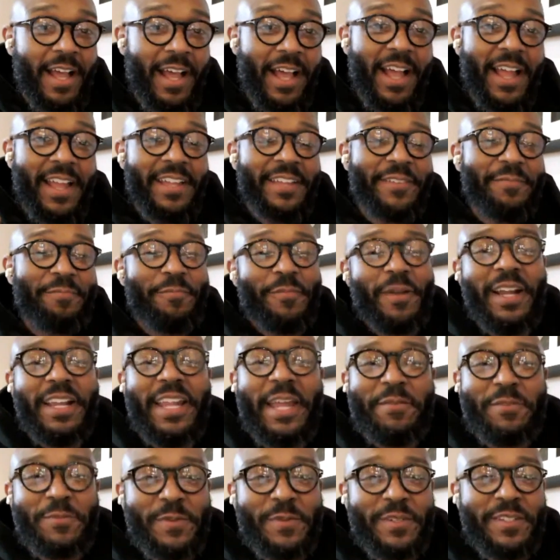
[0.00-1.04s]
Hi, my
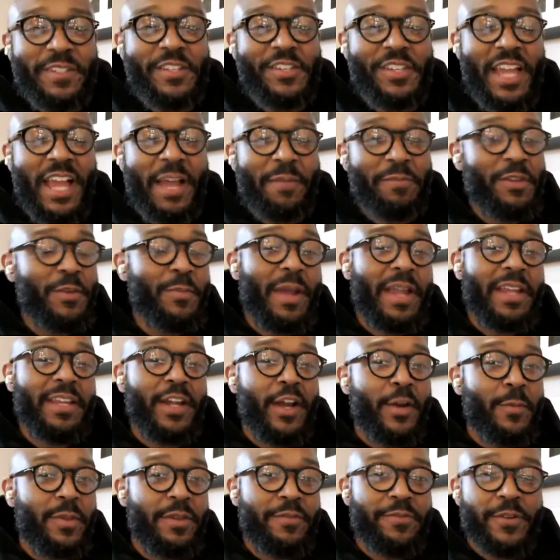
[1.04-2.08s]
name's MistaJam. You may
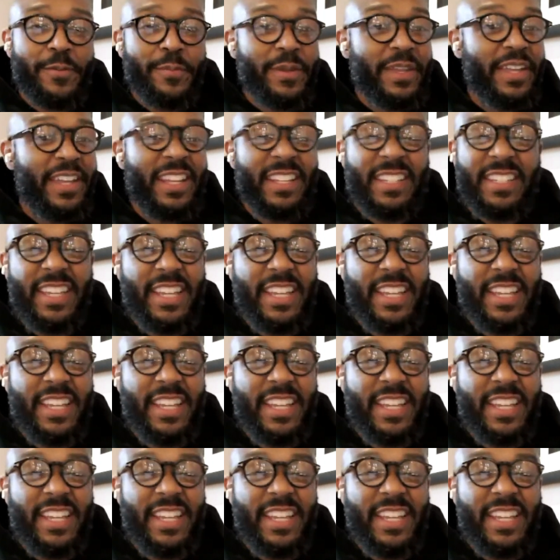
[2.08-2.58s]
know me from being